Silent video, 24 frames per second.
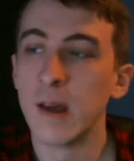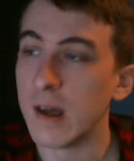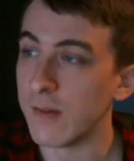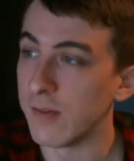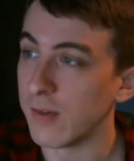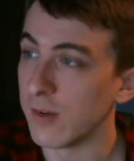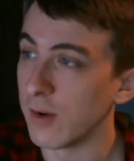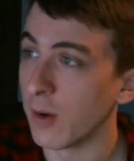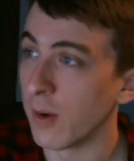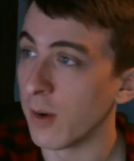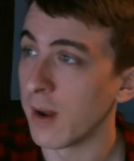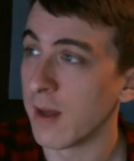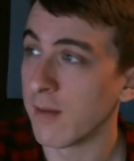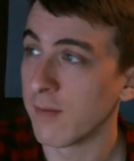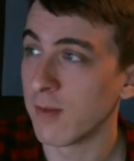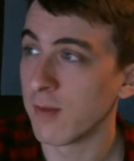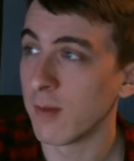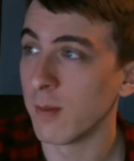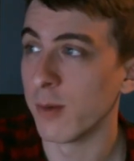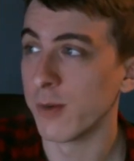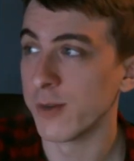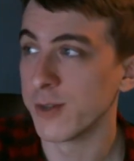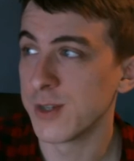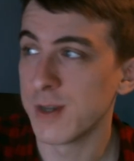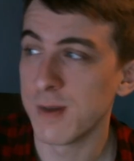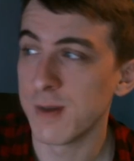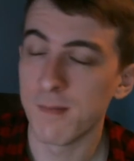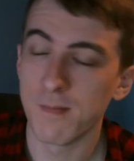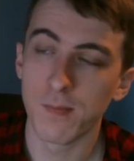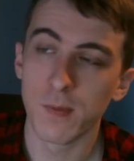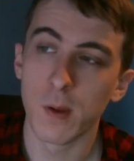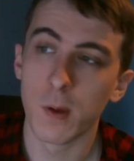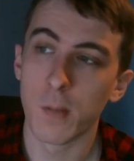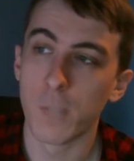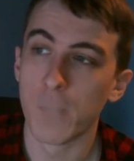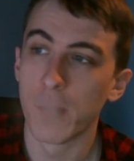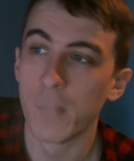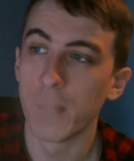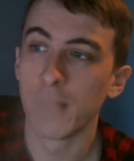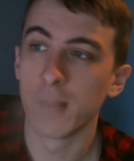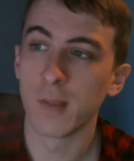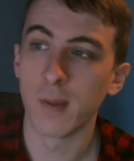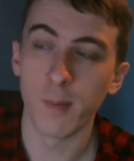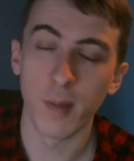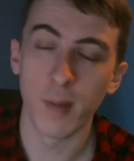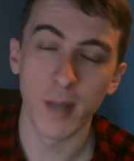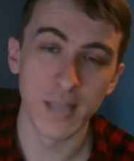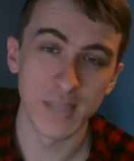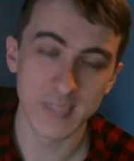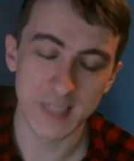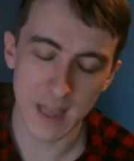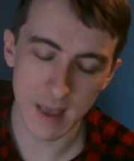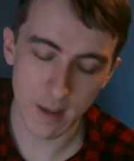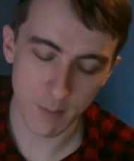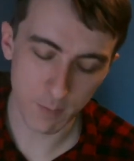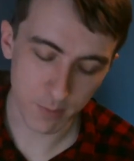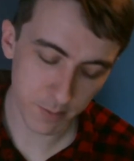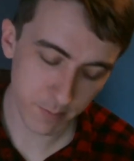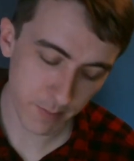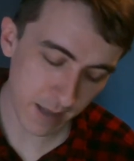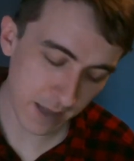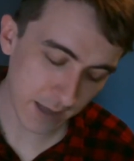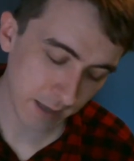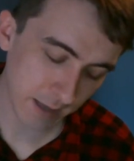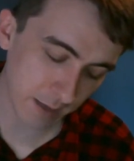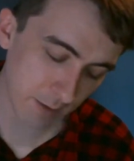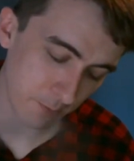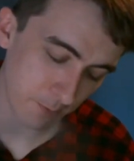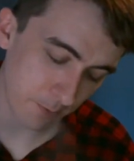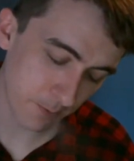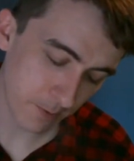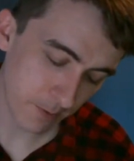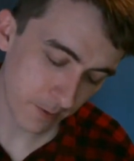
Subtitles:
If you don't have the budget to buy the sample pack,